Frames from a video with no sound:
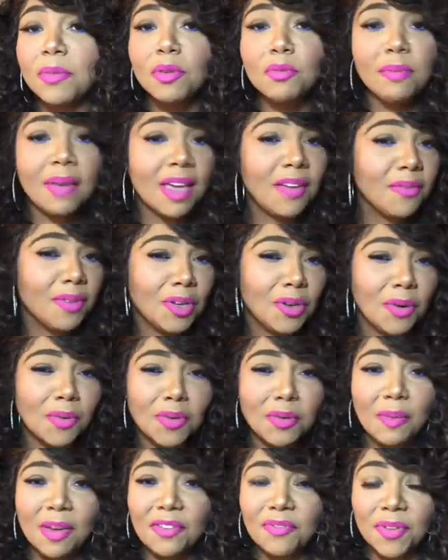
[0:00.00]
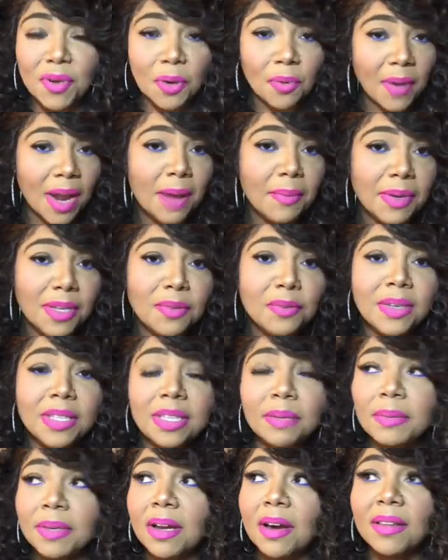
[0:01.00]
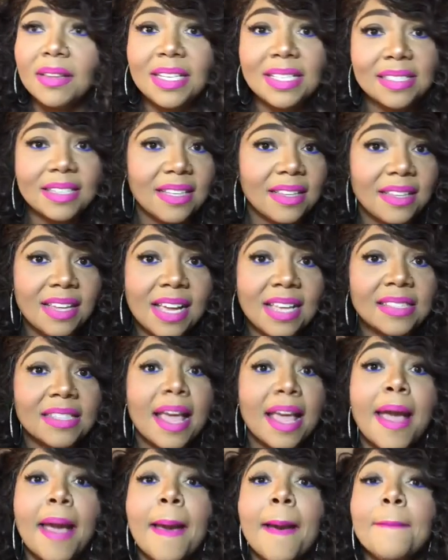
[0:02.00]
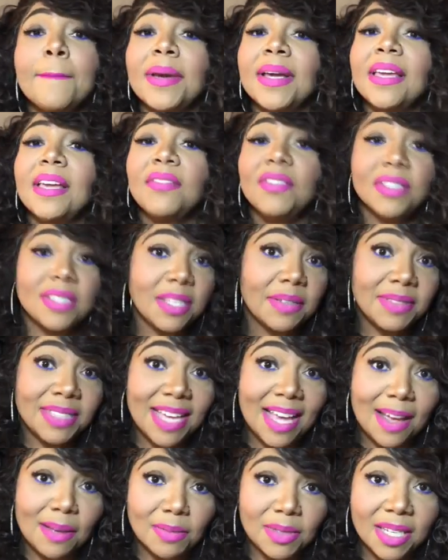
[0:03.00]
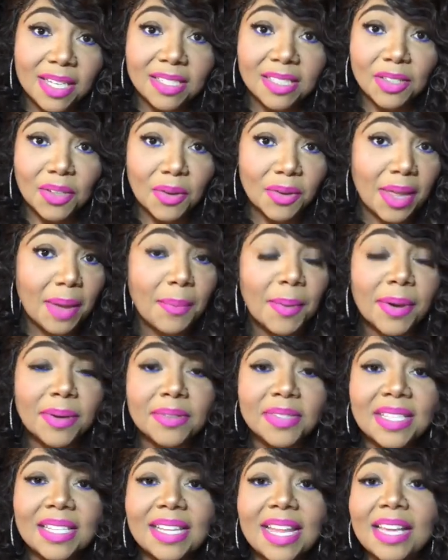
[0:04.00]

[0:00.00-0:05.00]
You may feel great when you're with him and all these good things, but give yourself time to get to know that person.